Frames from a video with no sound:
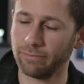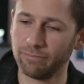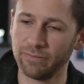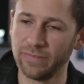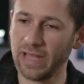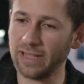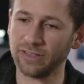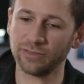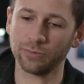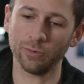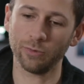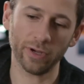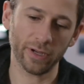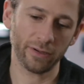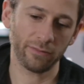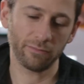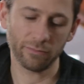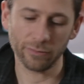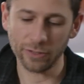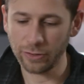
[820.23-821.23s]
that's
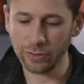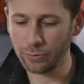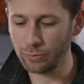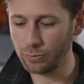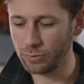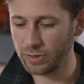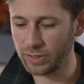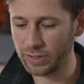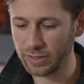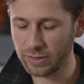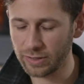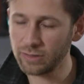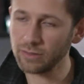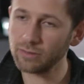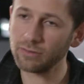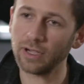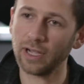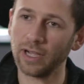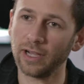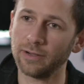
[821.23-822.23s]
what you would
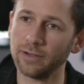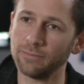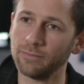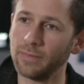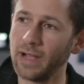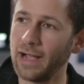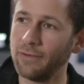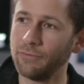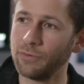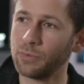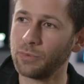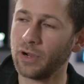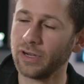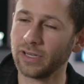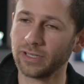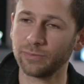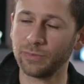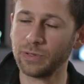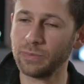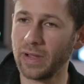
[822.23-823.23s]
have the
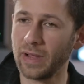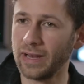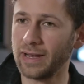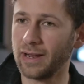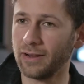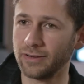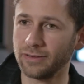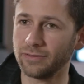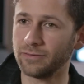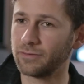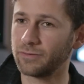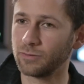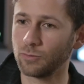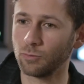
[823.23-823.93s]
product be made out of